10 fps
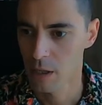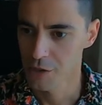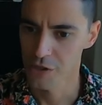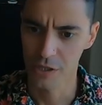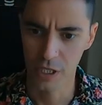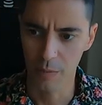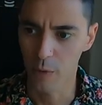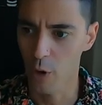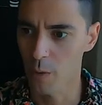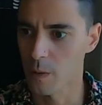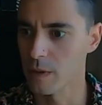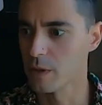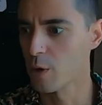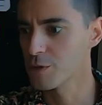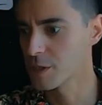Just keep going with the
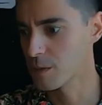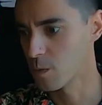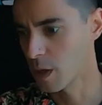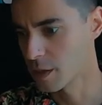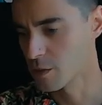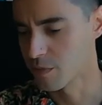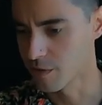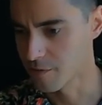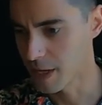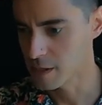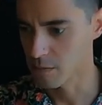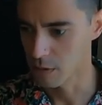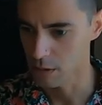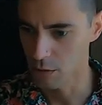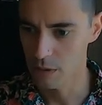notion of wanting to perfect it,
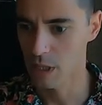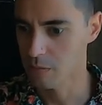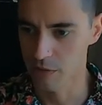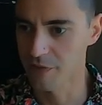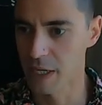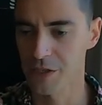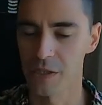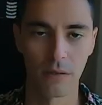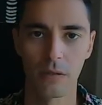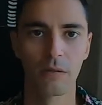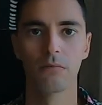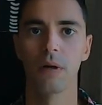but knowing that perfection's